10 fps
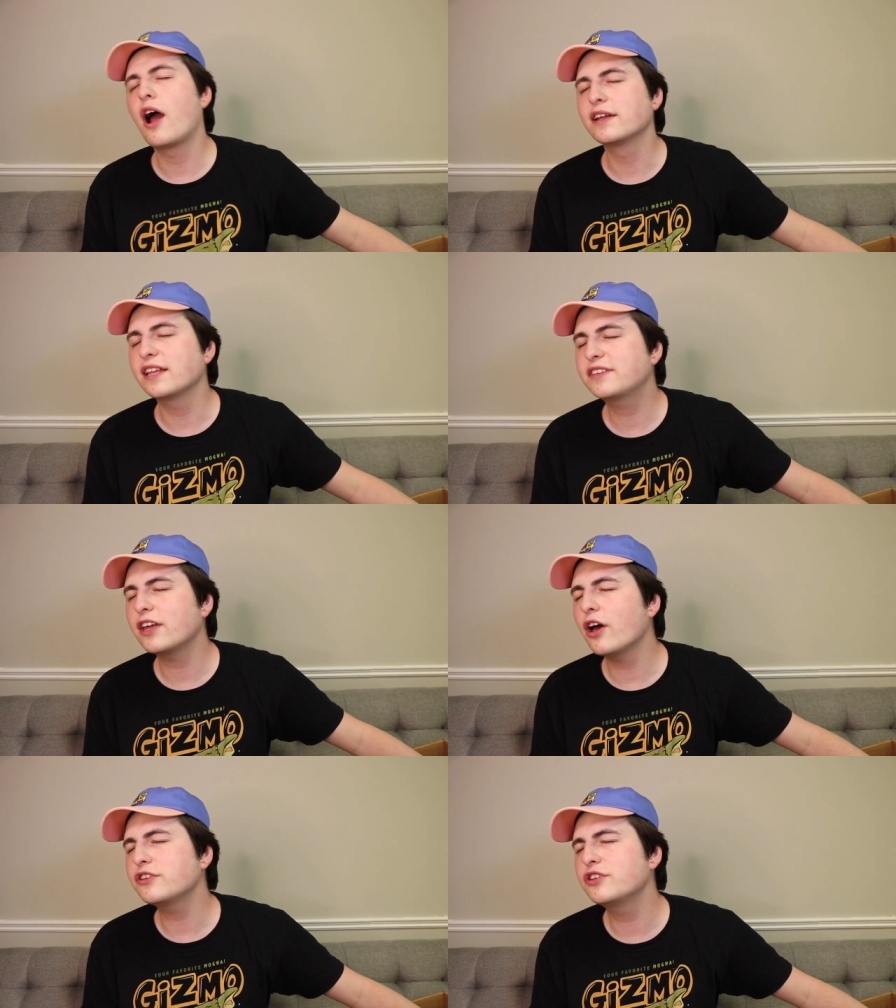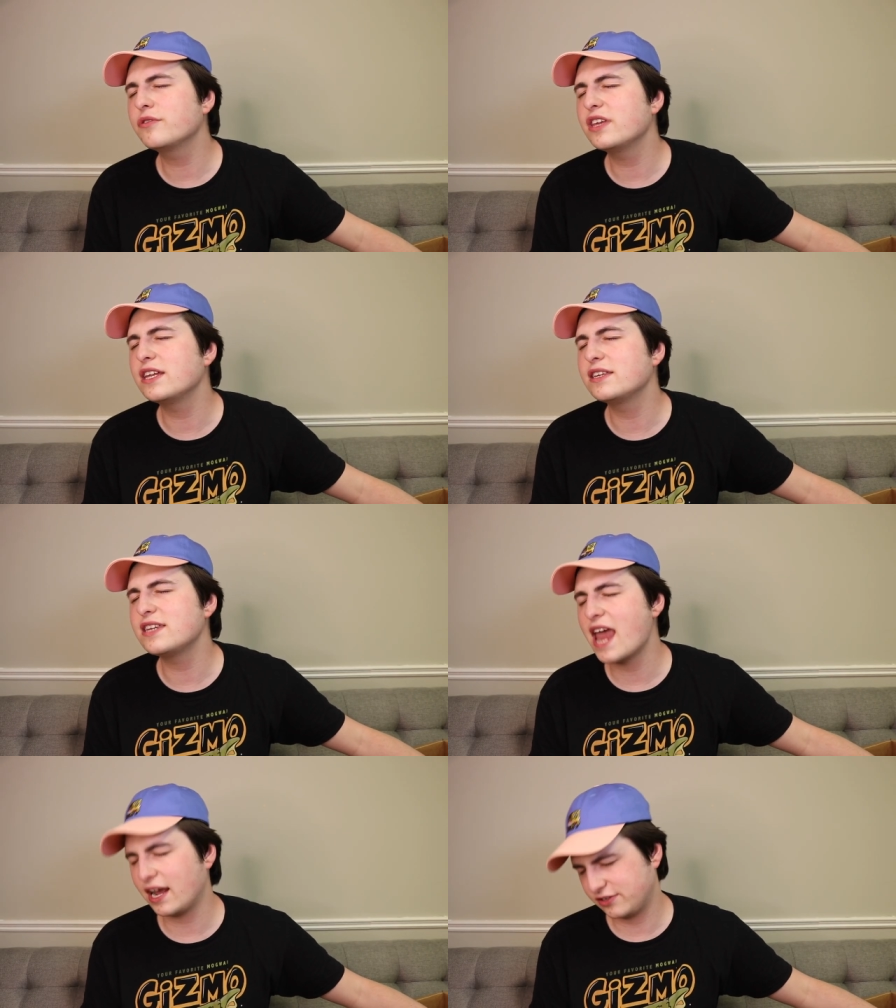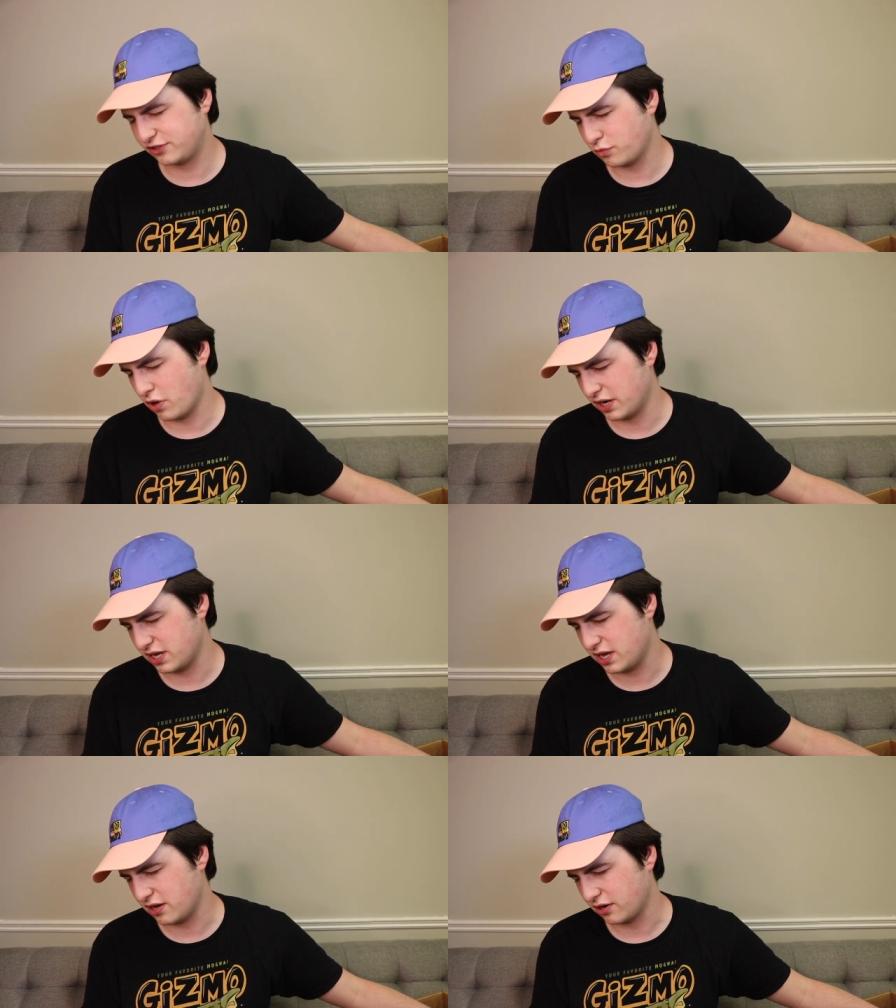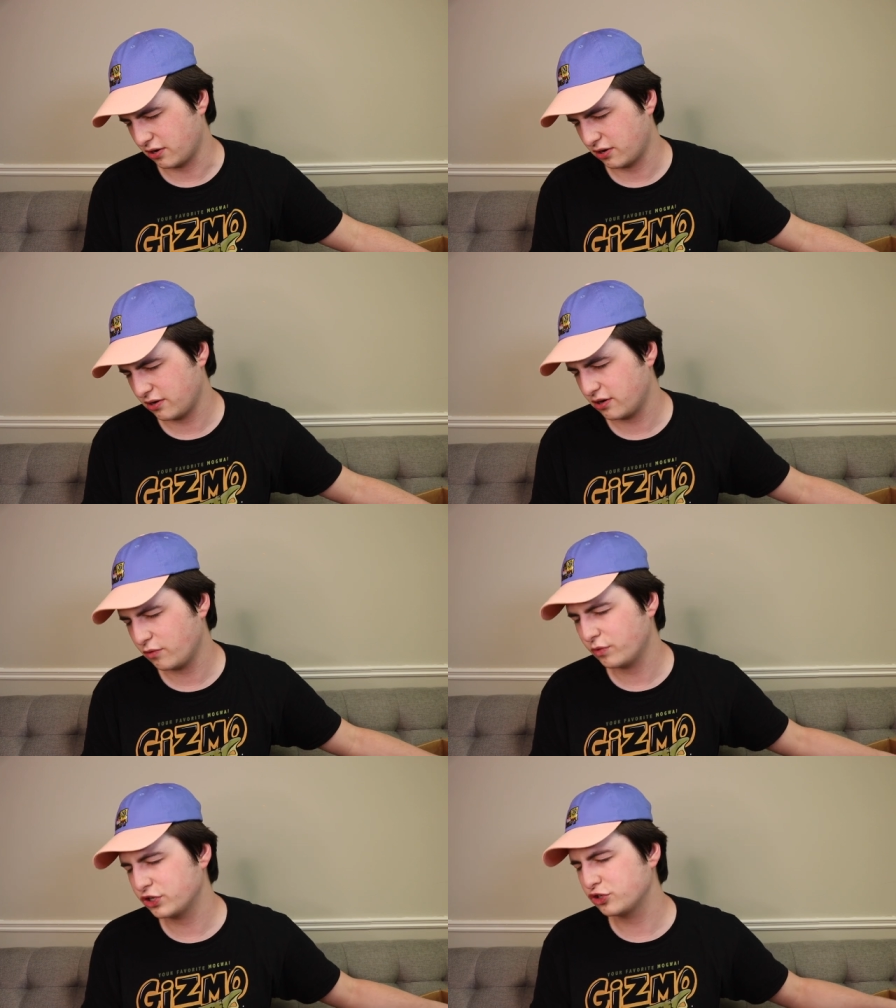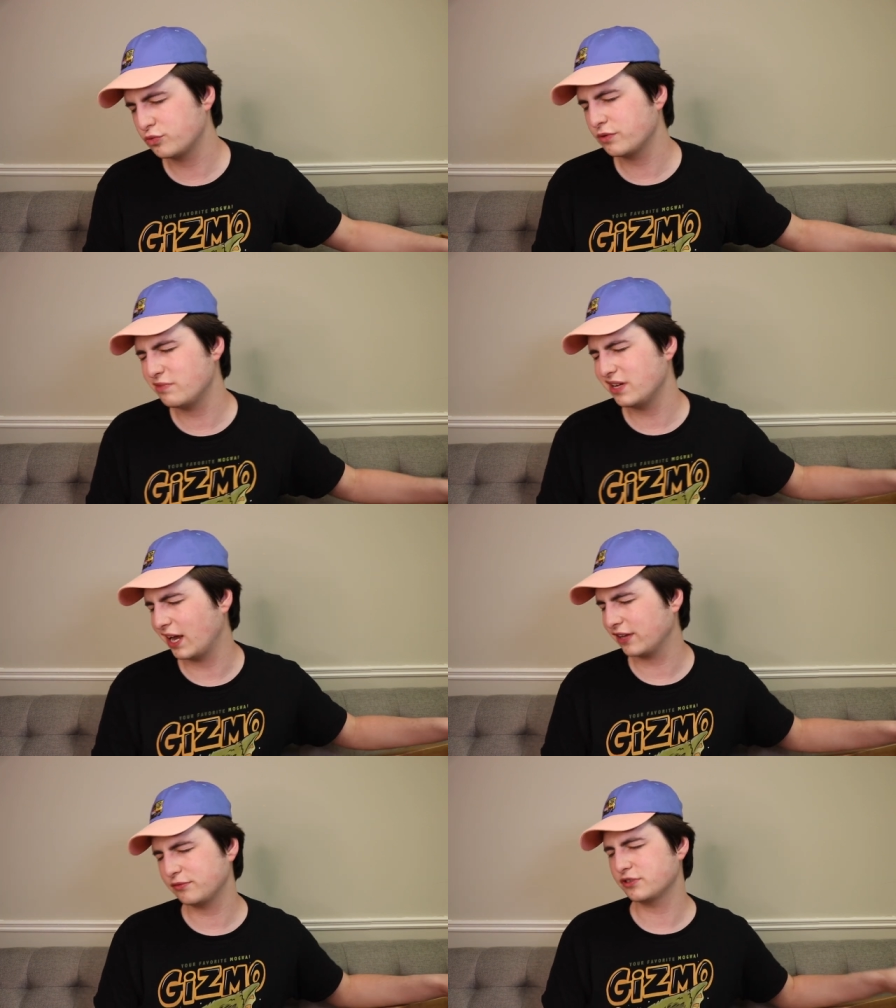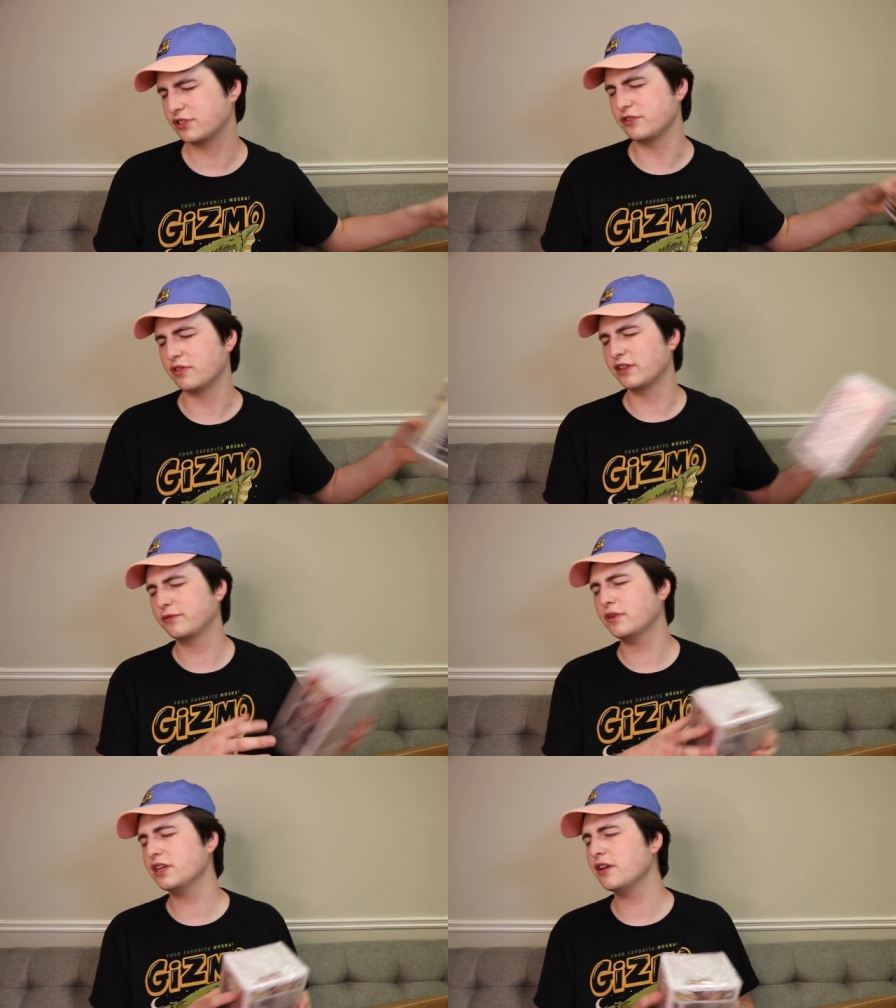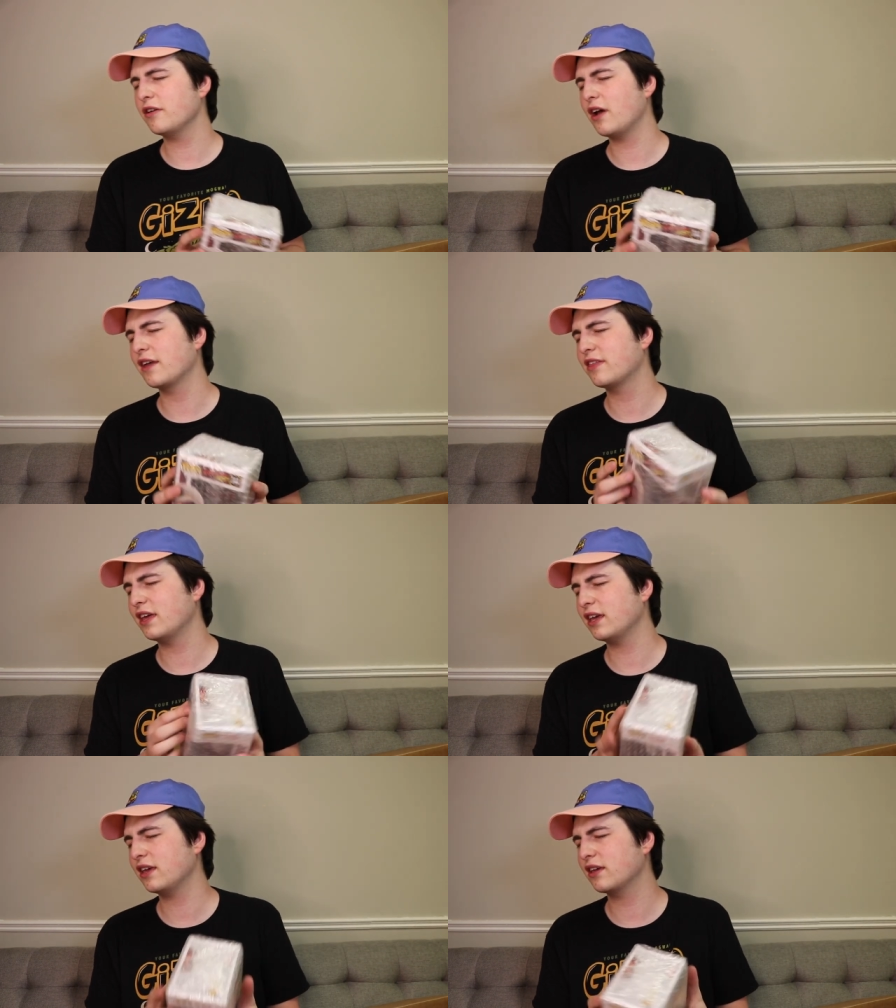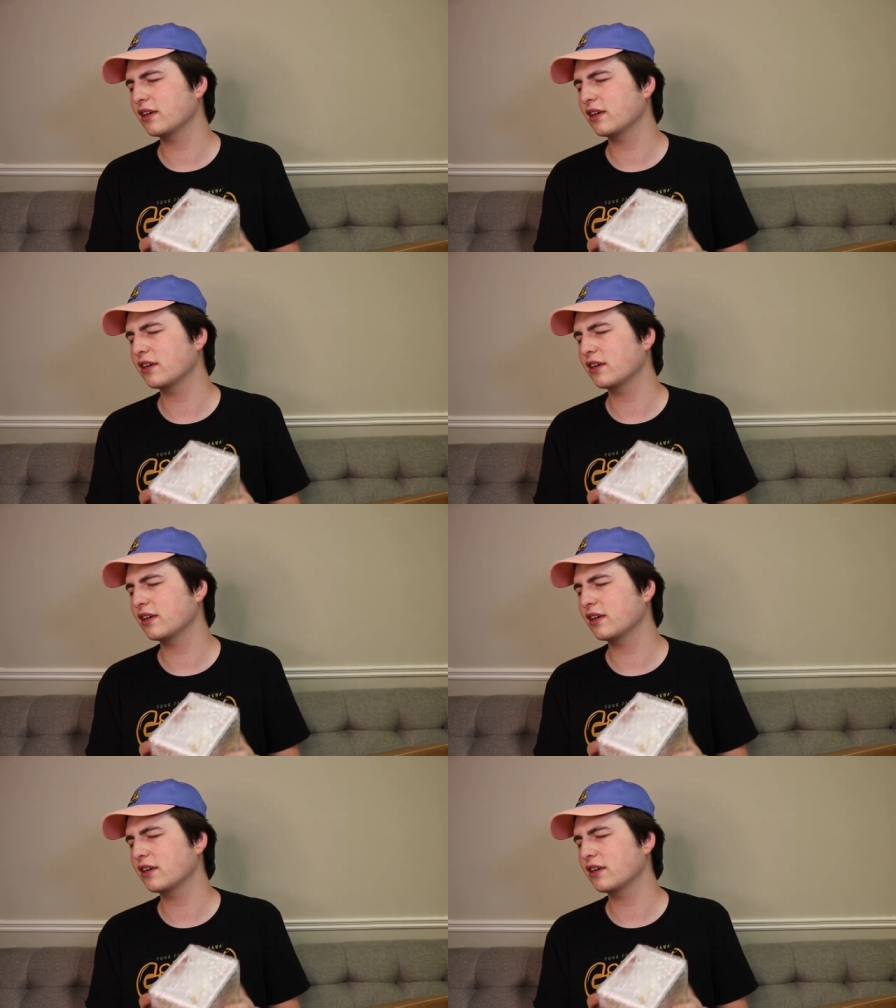All right, let's get on to the next one here, which would be, I guess we'll just do this one here, I think.